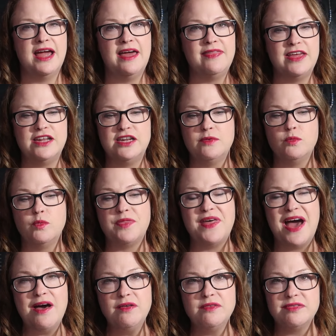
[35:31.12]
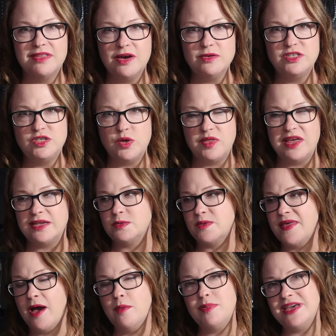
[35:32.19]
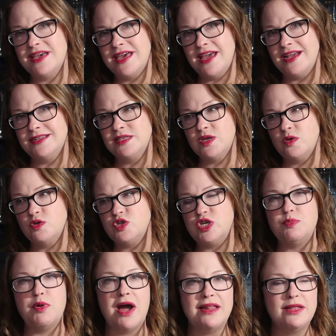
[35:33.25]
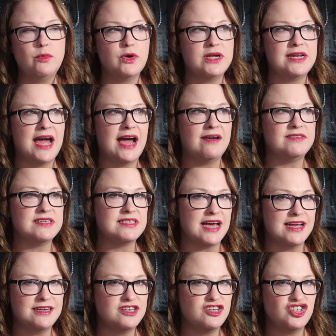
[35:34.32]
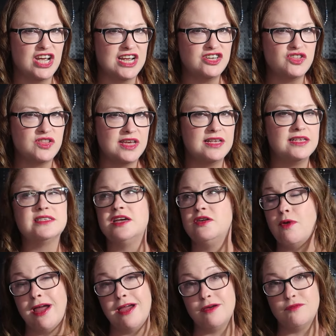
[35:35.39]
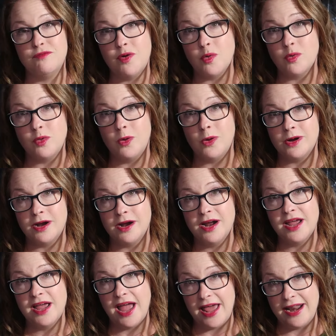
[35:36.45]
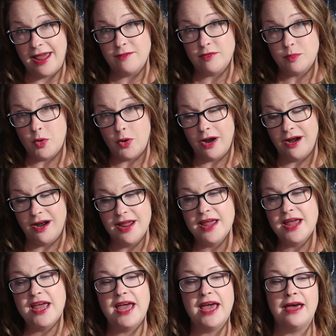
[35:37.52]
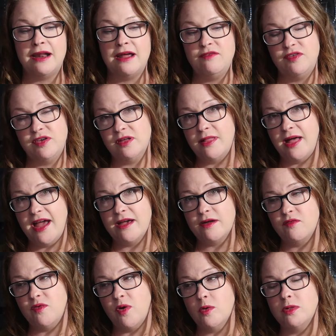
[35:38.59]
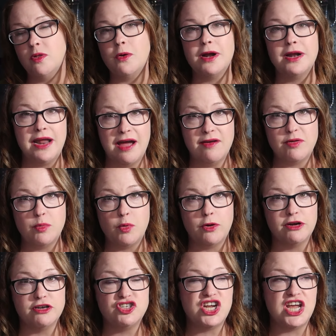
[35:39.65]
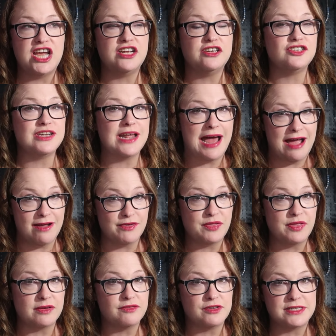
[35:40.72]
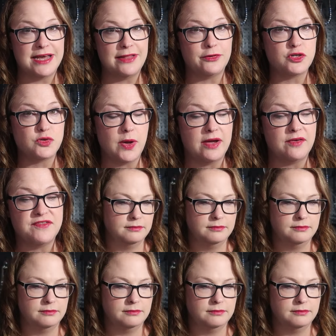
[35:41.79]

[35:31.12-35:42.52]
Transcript: and then without those two things, without being canceled, she probably wouldn't have decided to change things and write Folklore and Evermore. And I feel like Folklore and Evermore changed everything for Taylor Swift.